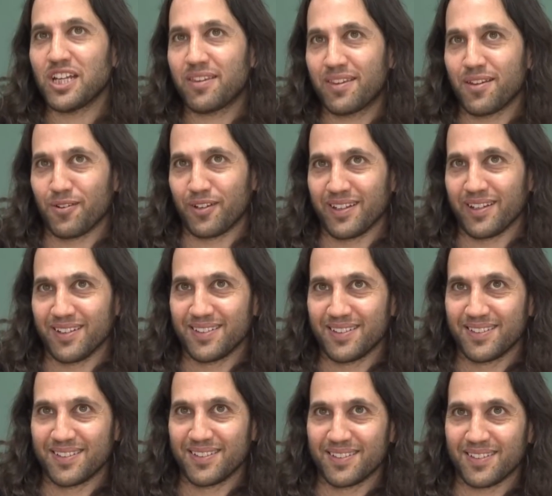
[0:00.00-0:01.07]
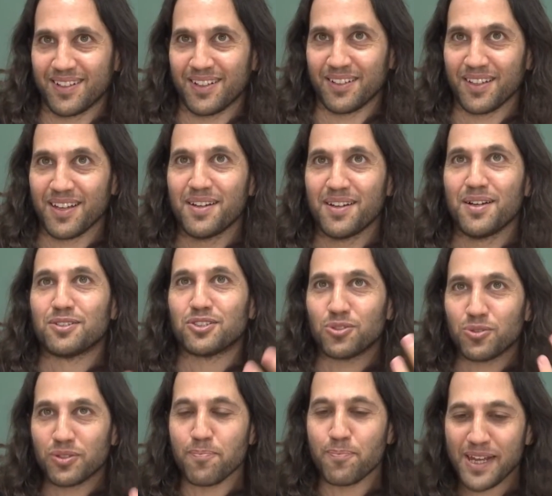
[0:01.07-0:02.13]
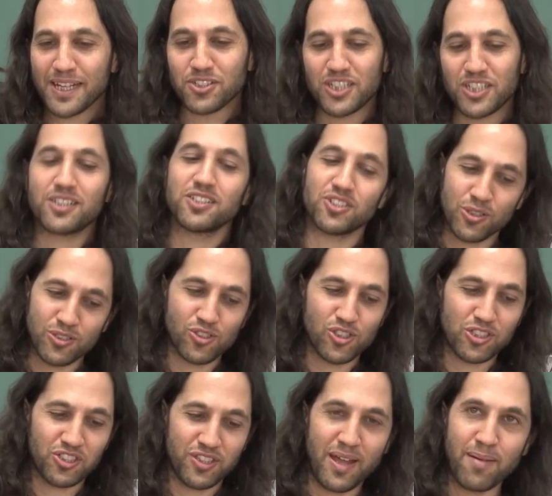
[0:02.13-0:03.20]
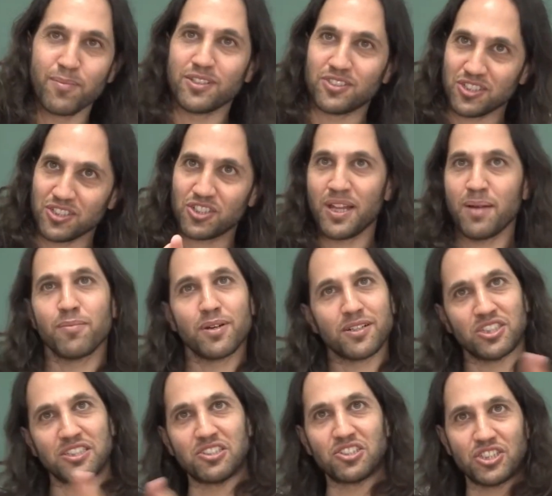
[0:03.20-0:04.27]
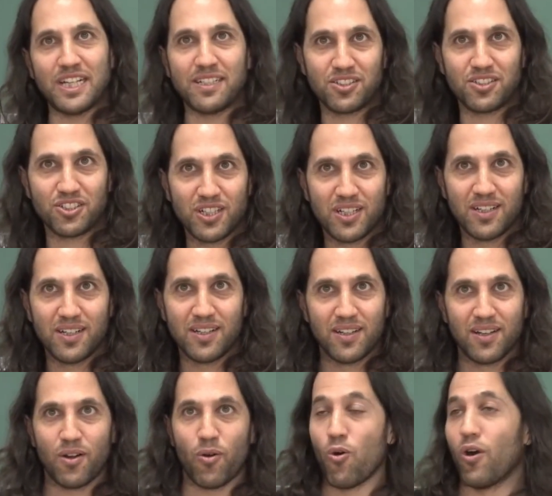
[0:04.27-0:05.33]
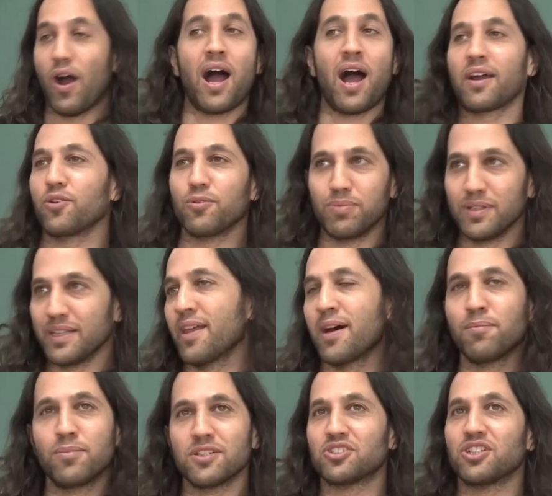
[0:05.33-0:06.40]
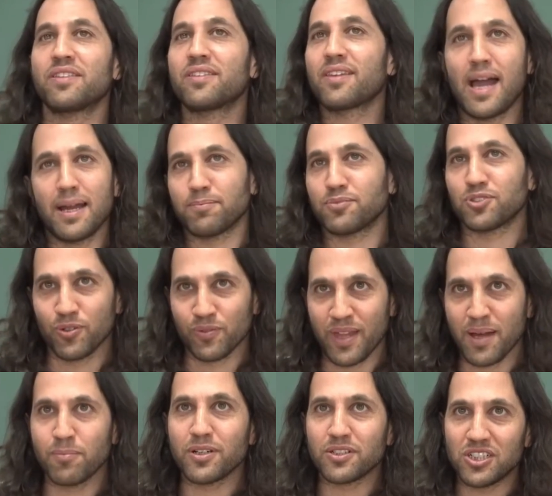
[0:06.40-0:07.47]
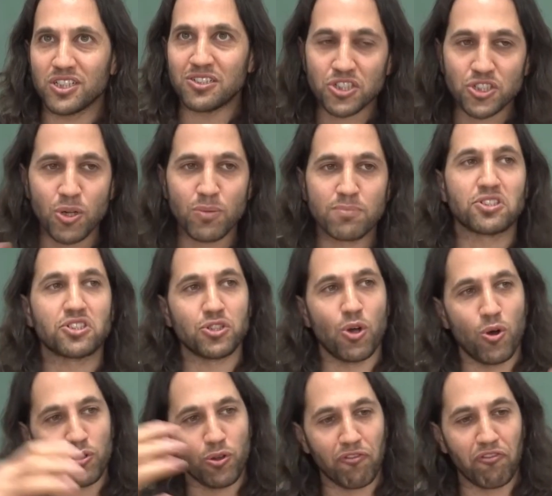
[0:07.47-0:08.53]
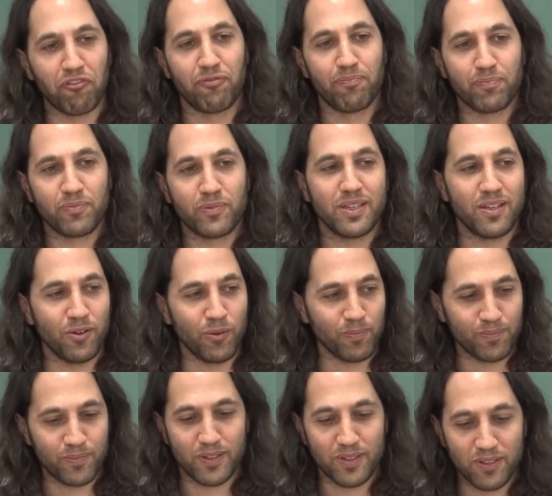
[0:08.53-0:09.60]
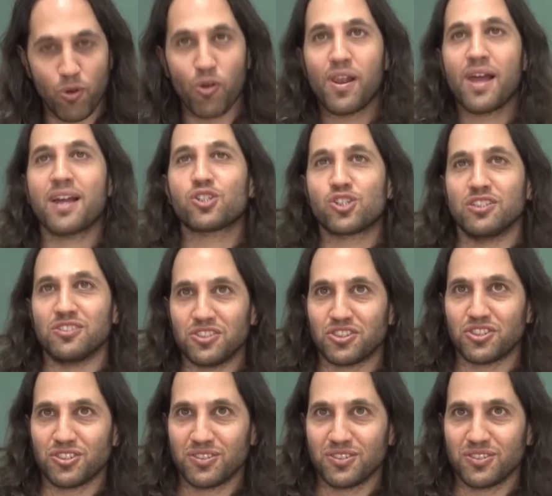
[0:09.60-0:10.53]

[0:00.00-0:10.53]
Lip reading: theory, right? So the basic is not just numbers, it's numbers and sets, or arguably numbers and types, or numbers in some sort of, collections.